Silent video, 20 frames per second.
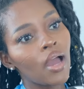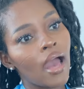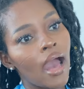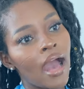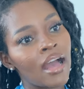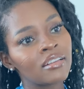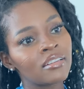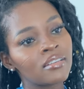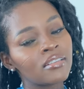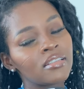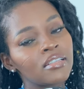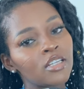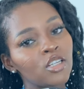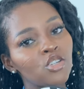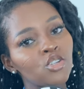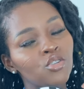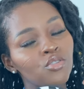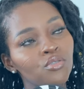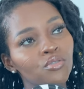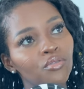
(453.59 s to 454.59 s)
I just need
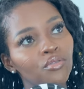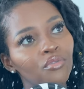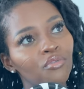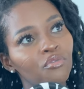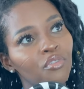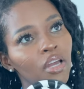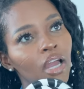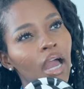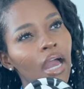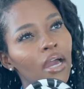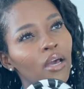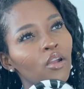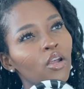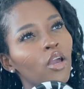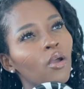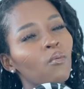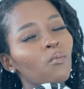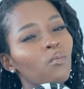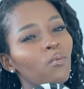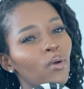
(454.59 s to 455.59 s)
to figure out
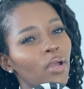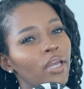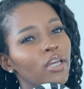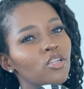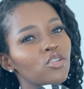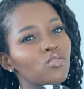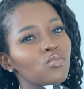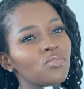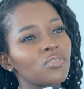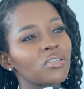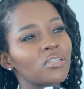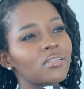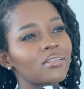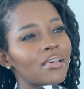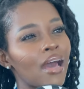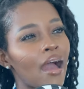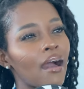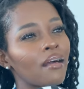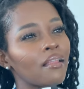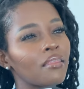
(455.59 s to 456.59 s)
a way to
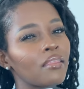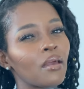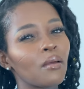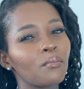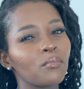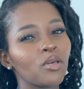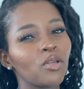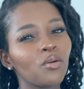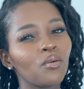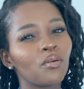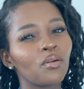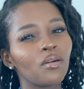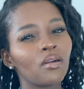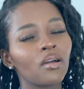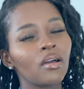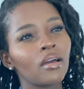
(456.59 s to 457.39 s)
style them, you know,